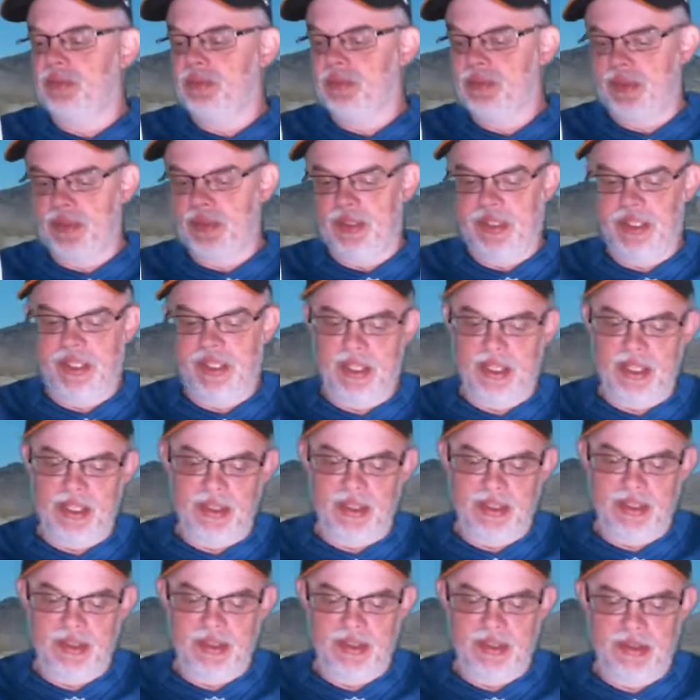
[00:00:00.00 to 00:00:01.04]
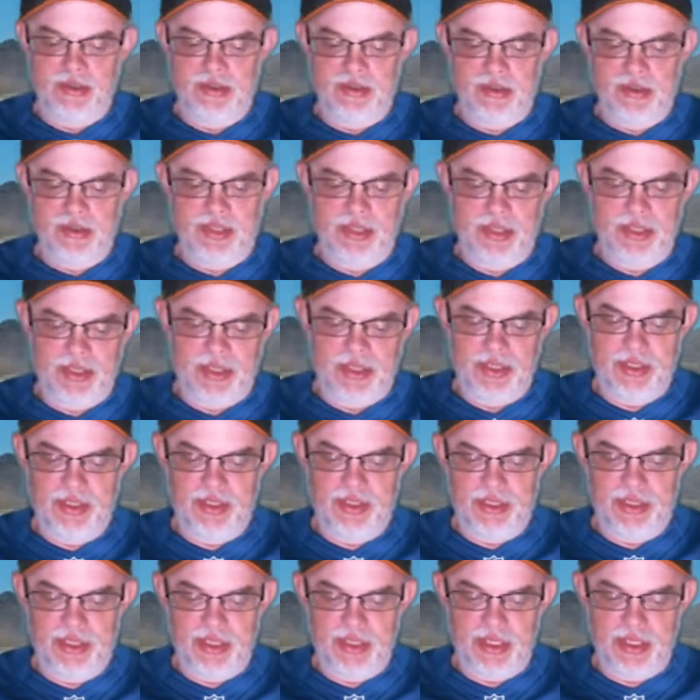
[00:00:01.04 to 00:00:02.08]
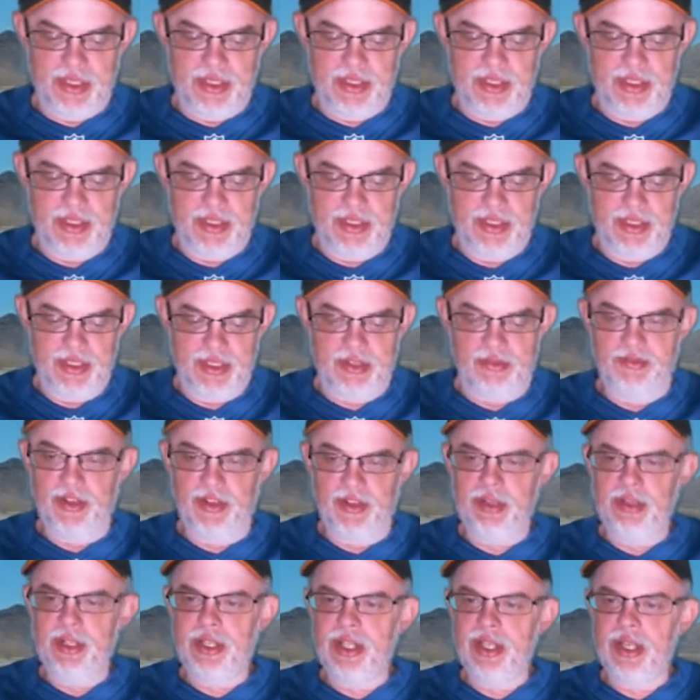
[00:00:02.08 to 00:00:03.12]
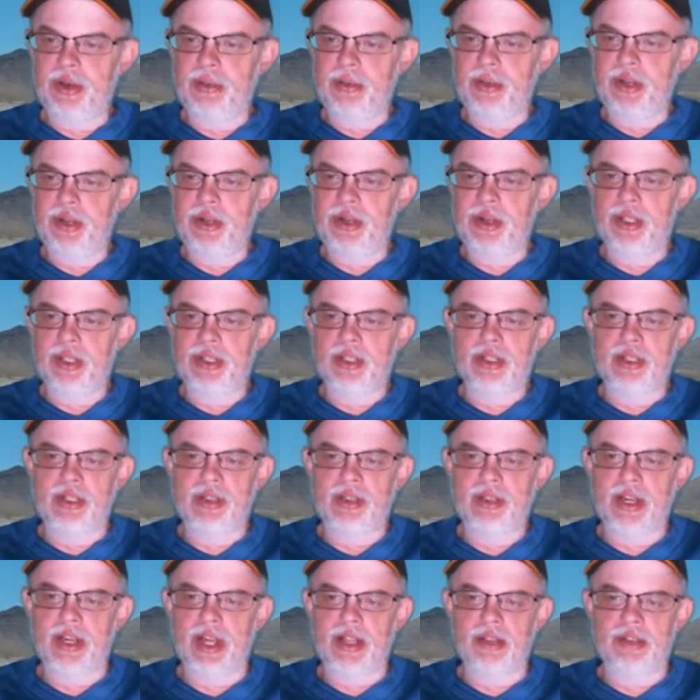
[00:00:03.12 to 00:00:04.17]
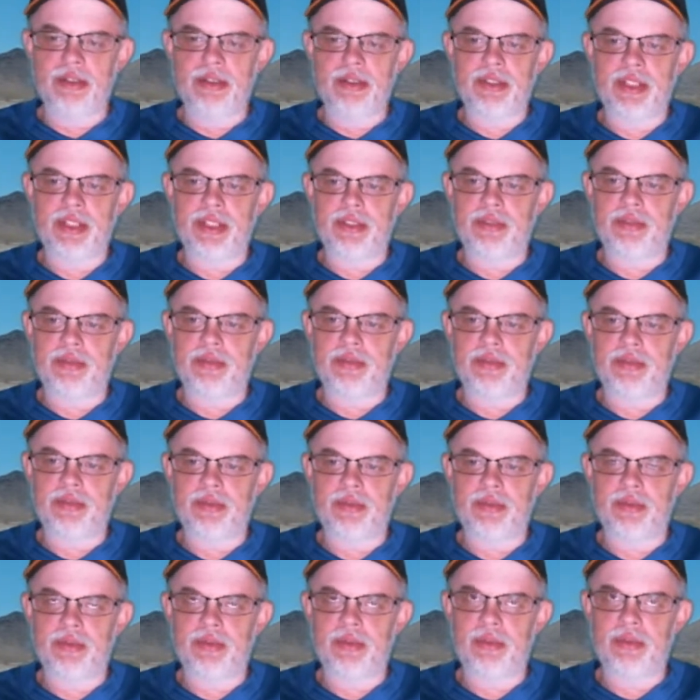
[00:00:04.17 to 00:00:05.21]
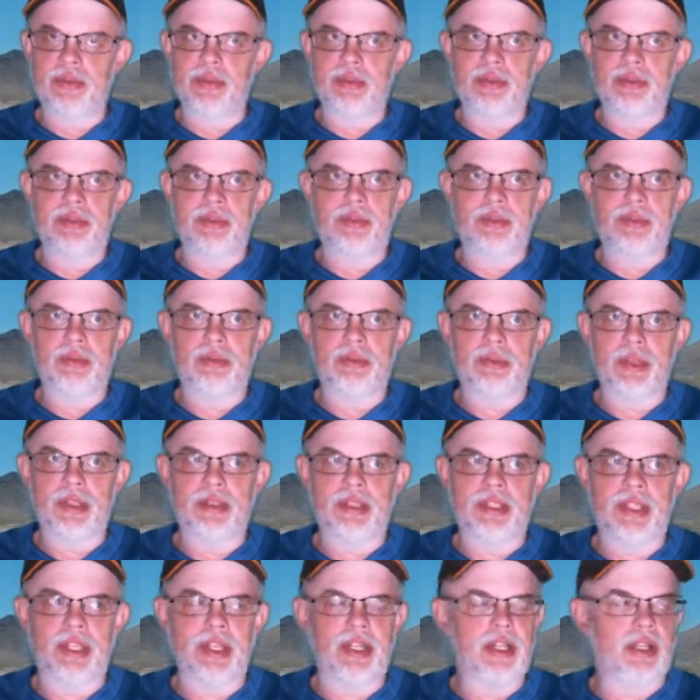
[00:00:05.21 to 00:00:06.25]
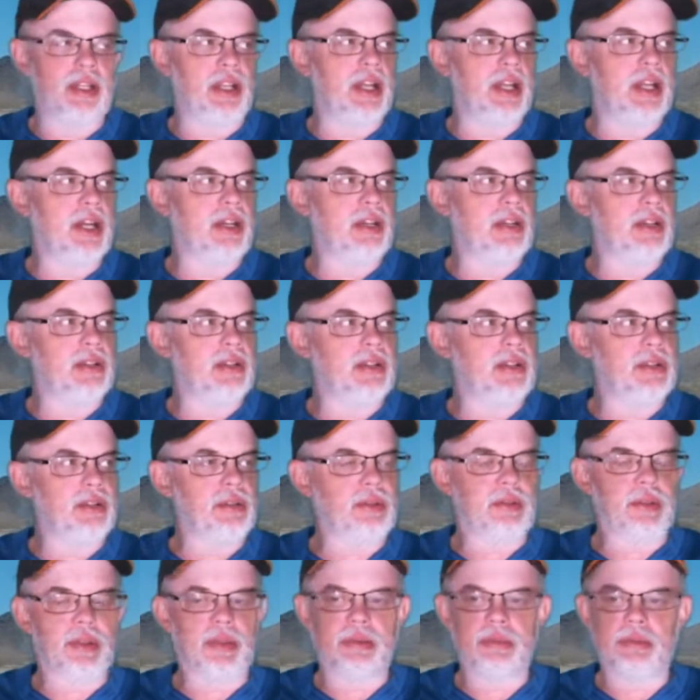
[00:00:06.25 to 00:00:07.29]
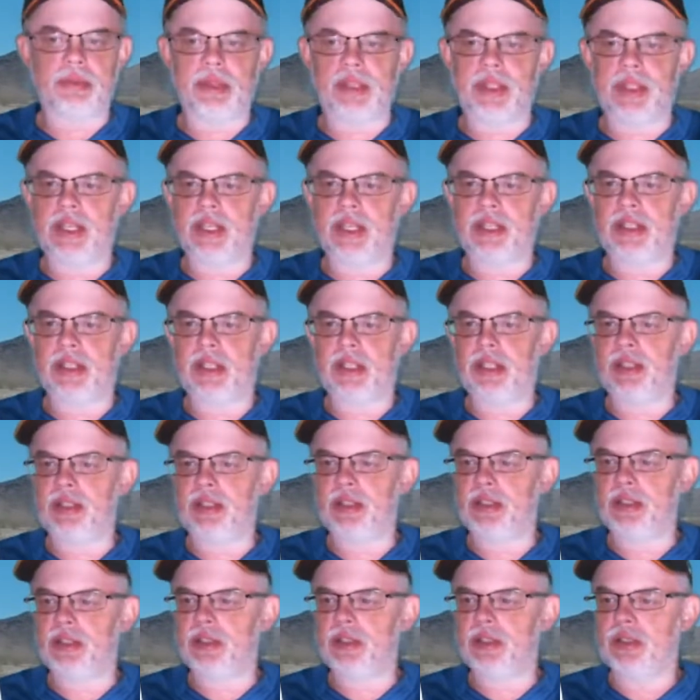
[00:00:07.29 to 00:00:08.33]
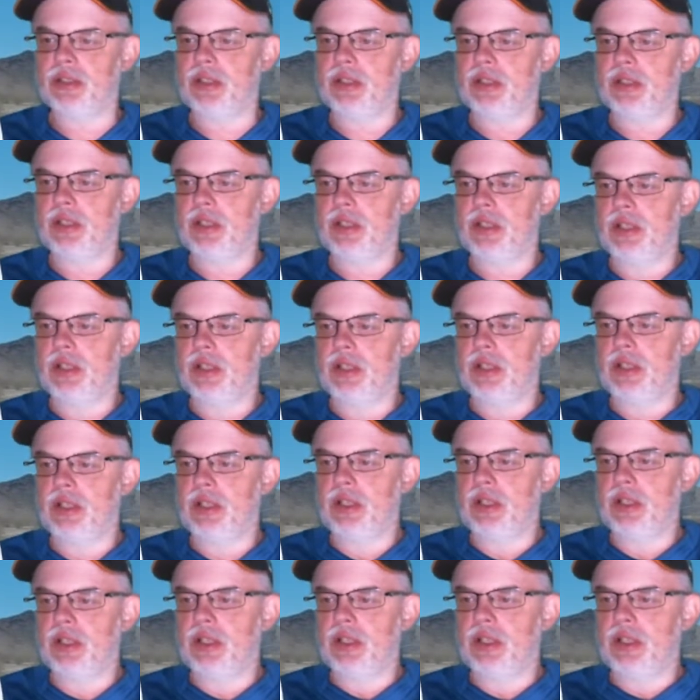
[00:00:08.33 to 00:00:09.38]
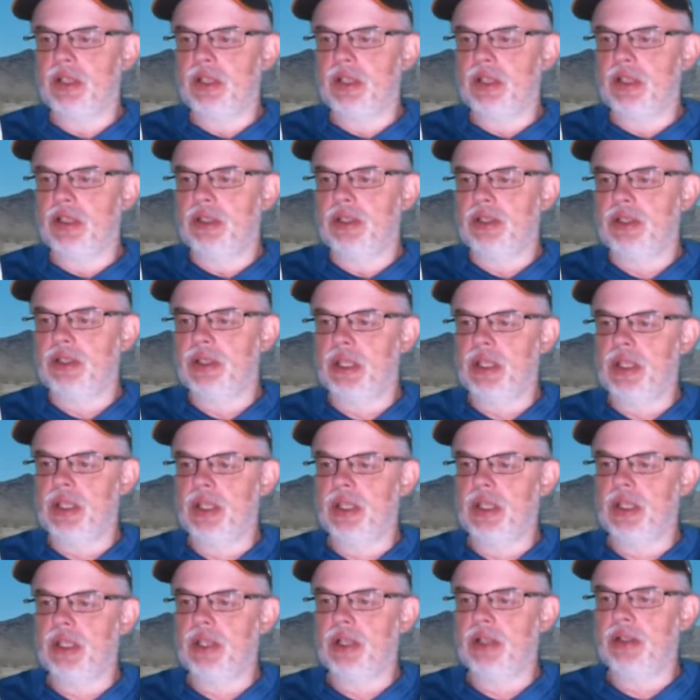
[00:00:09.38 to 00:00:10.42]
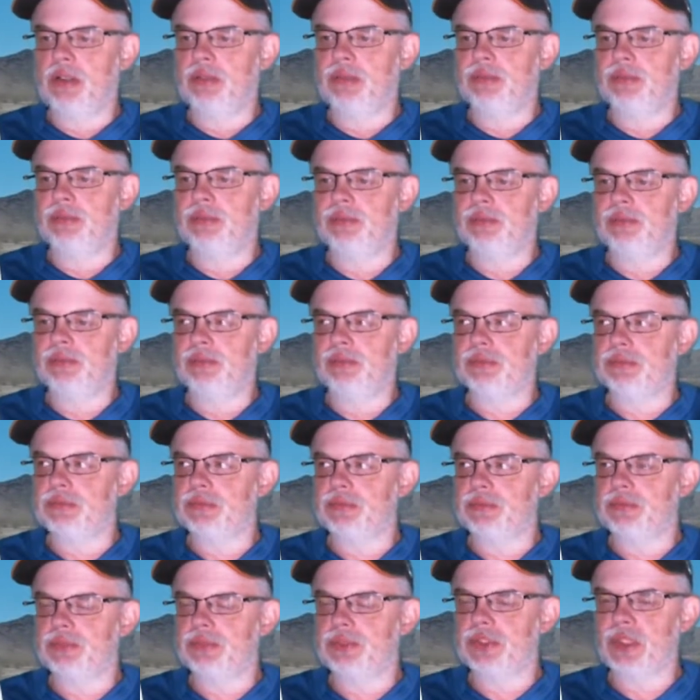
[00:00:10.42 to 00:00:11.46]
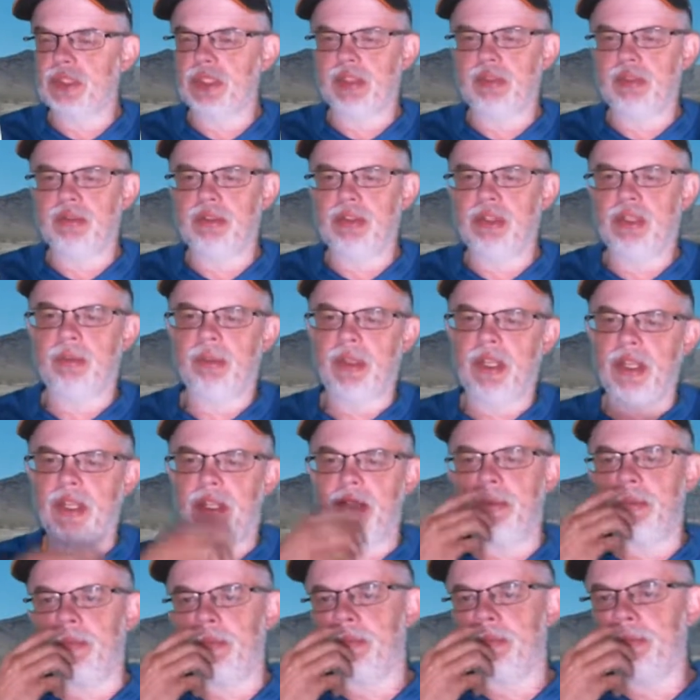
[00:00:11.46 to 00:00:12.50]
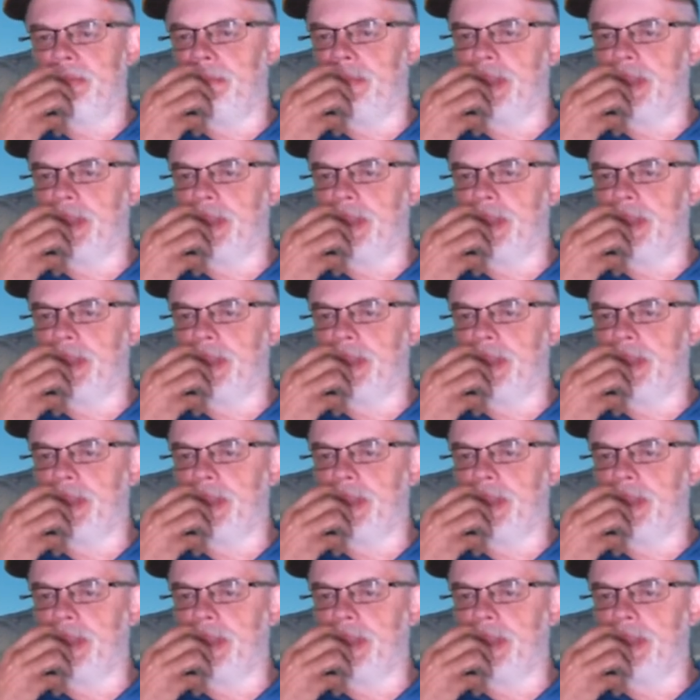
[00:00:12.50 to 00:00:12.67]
But yeah, this was. She felt it coming on. Her allergies about 10 o'clock kicked in, and she couldn't really beat it.